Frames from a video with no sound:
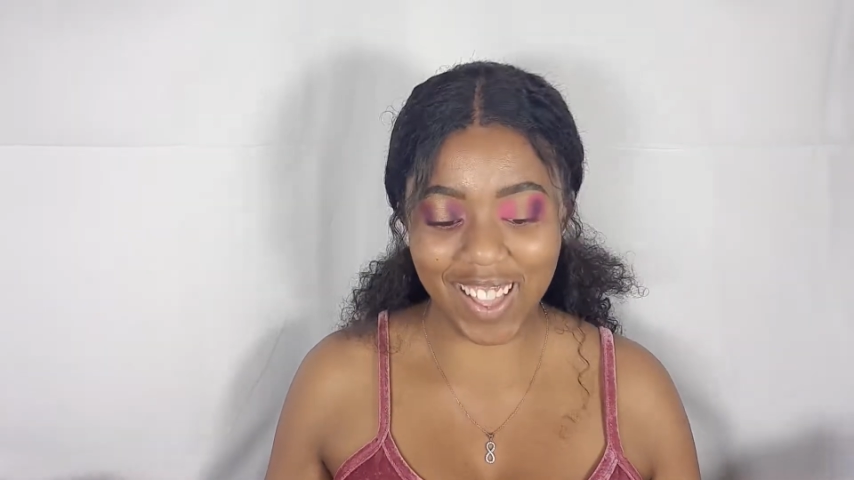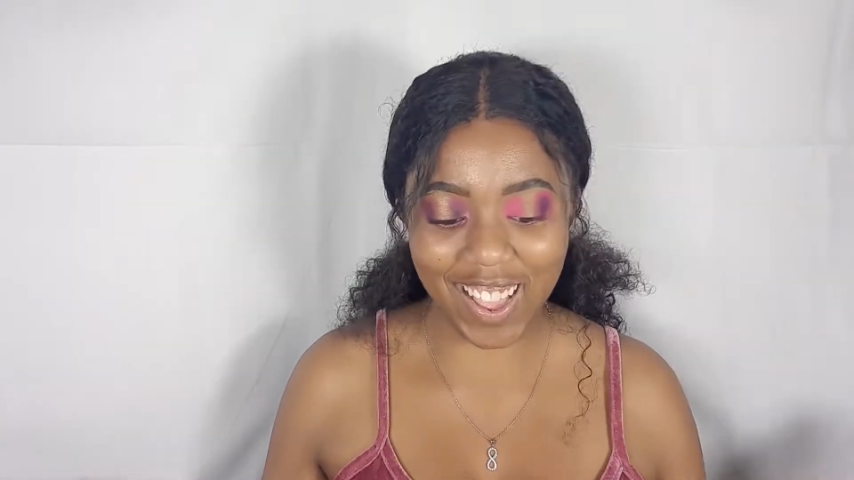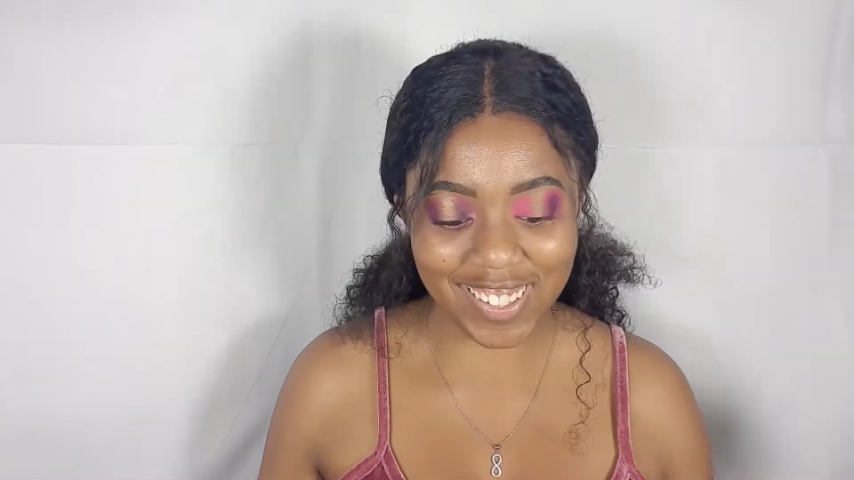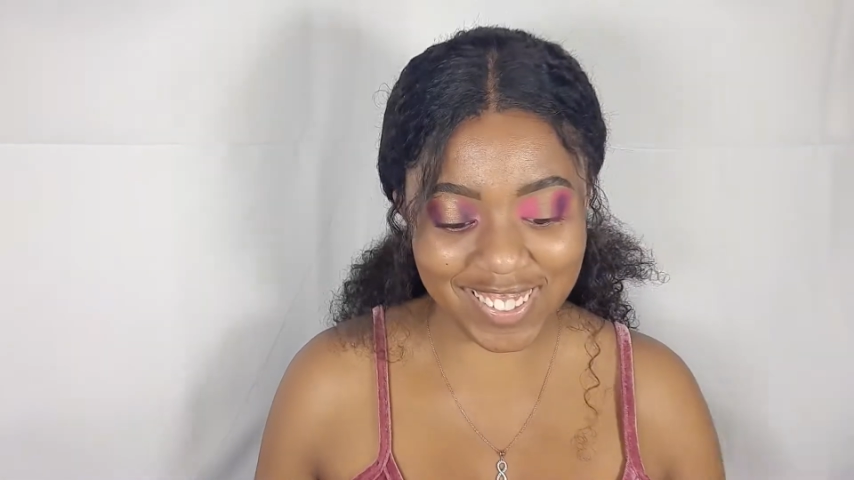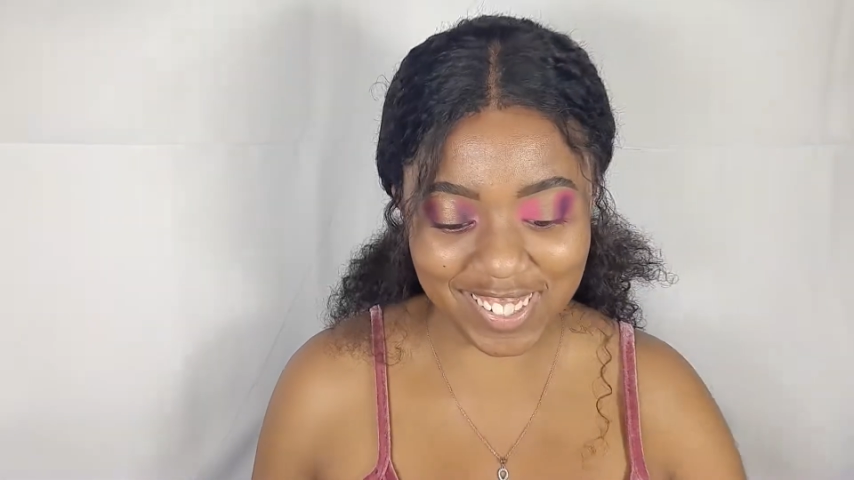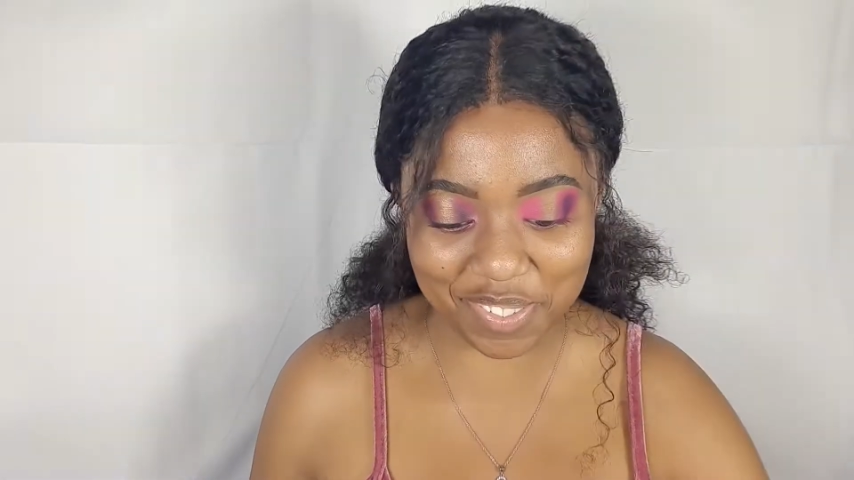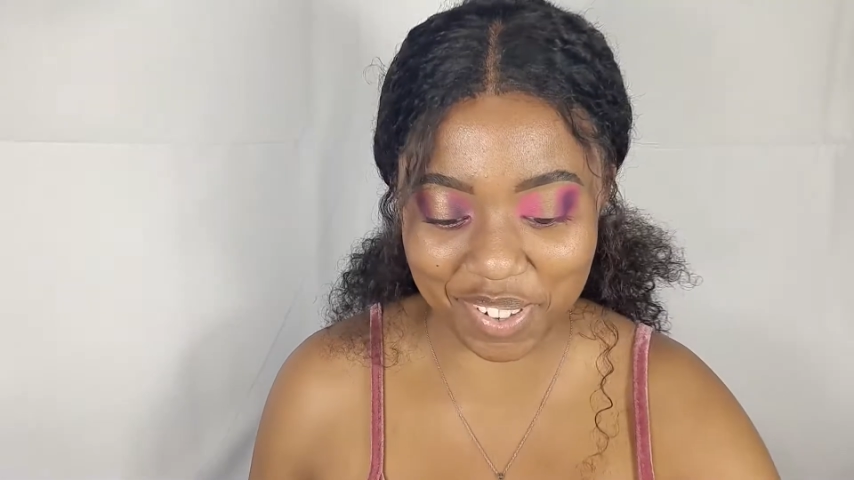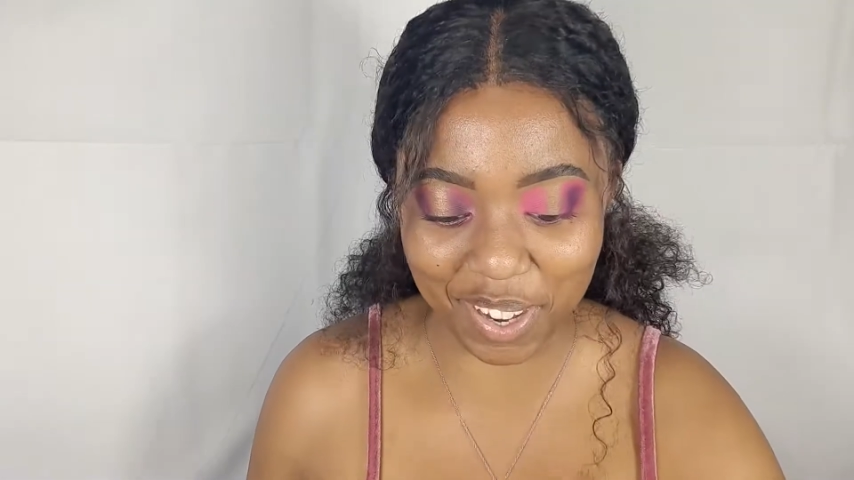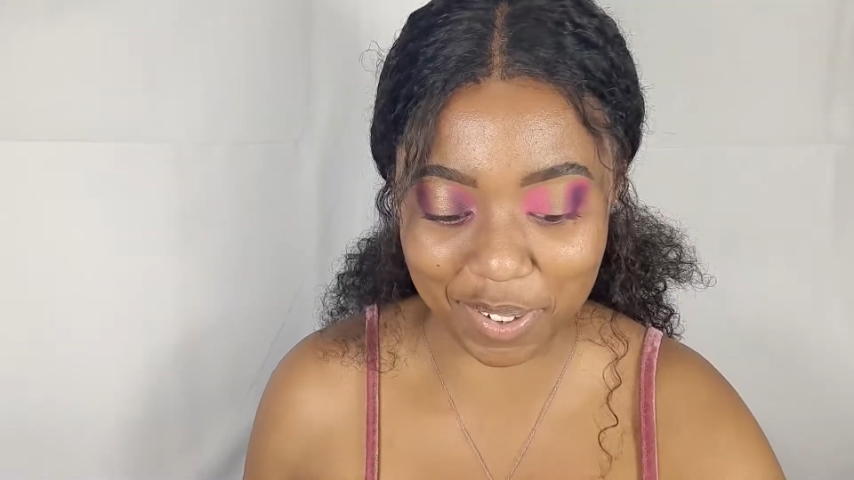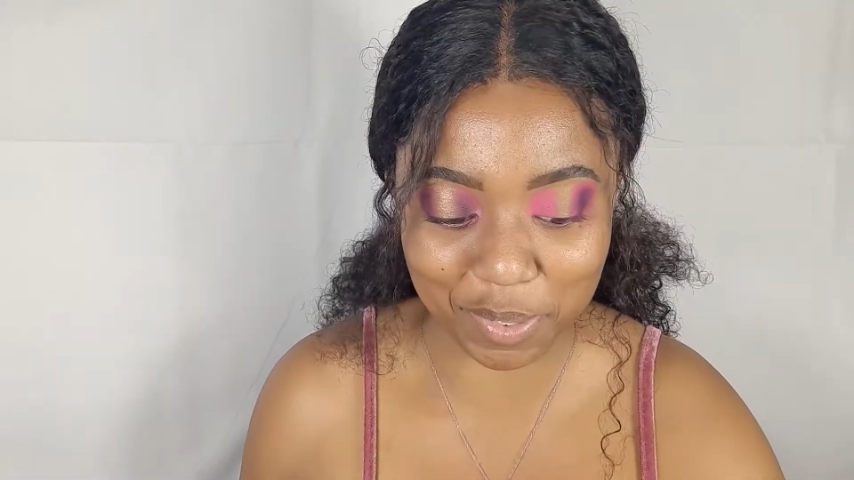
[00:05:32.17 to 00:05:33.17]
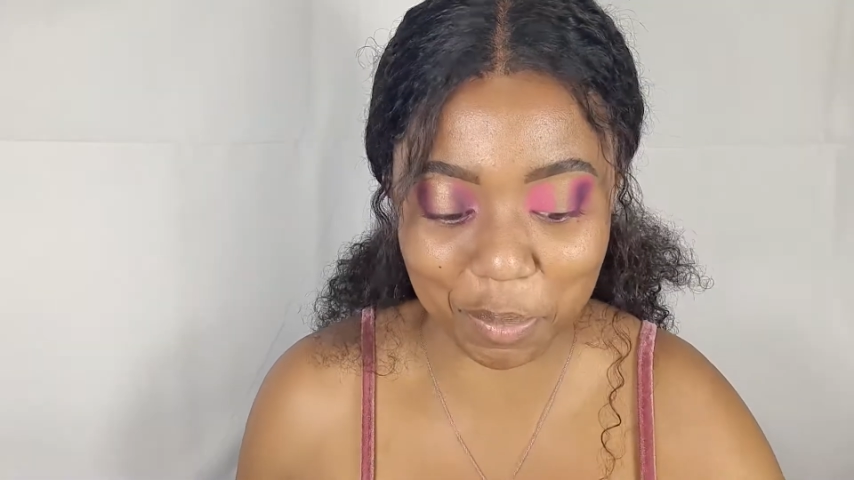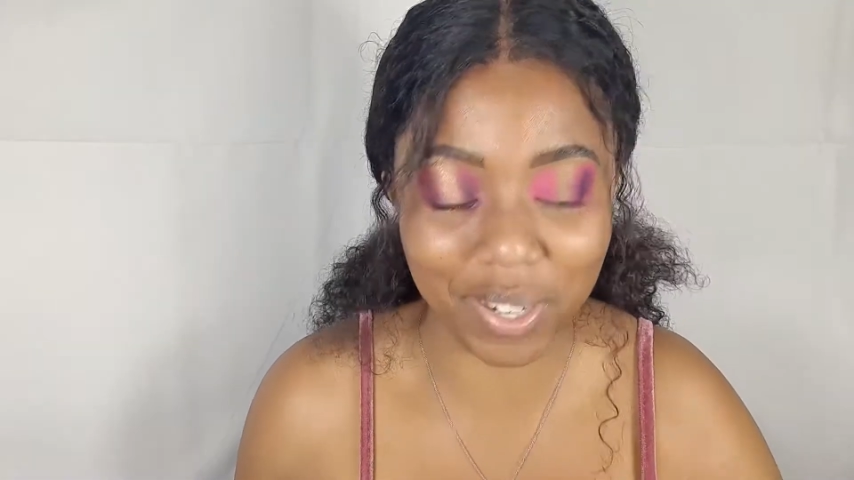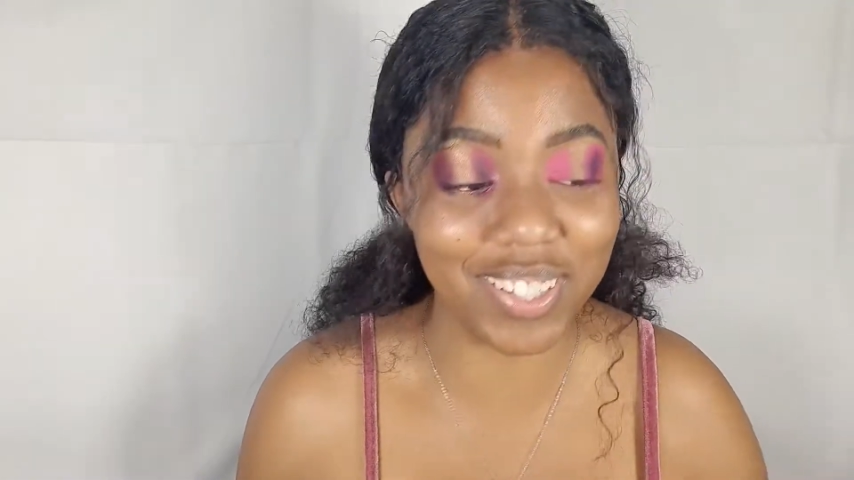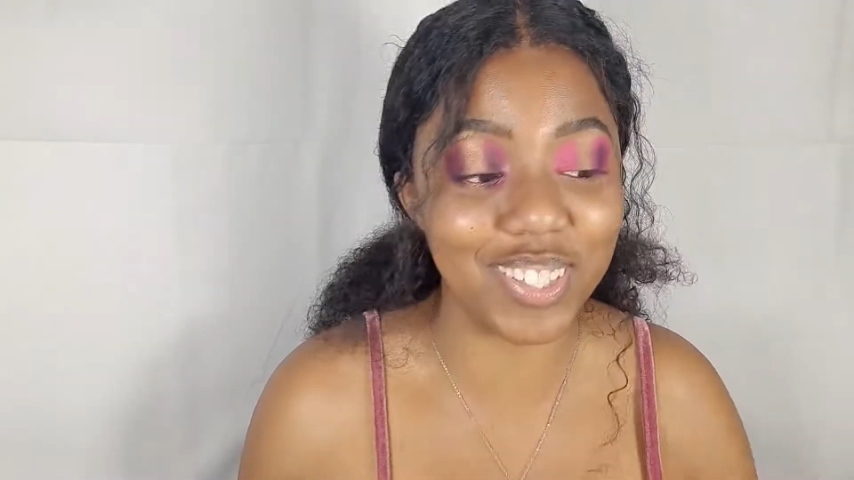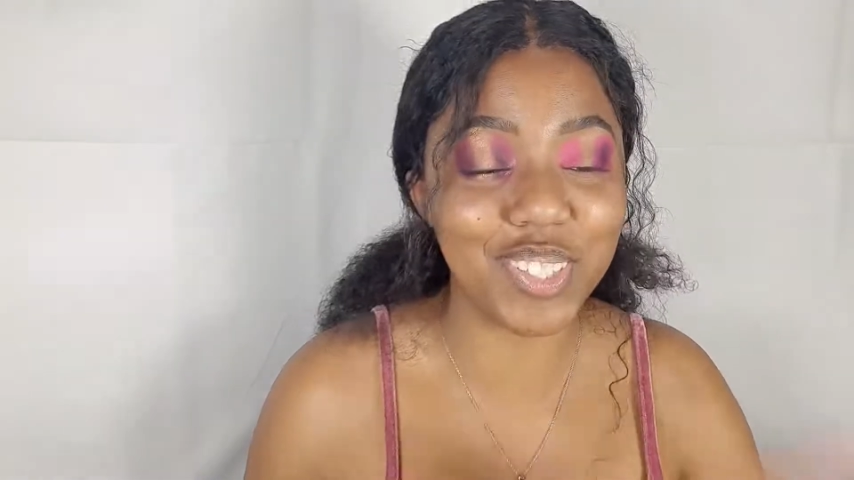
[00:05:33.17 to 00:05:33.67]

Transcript: I actually feel like I'm spoiling this.